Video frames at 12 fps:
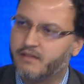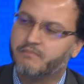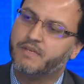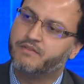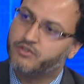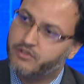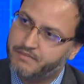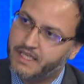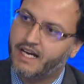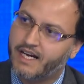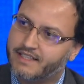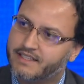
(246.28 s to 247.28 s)
But if you look
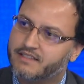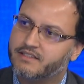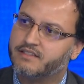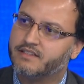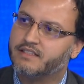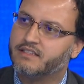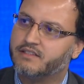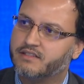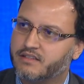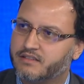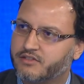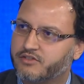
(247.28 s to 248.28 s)
behind it, there's
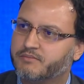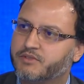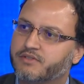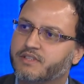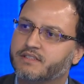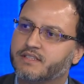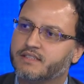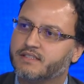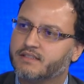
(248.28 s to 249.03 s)
a discriminatory intent.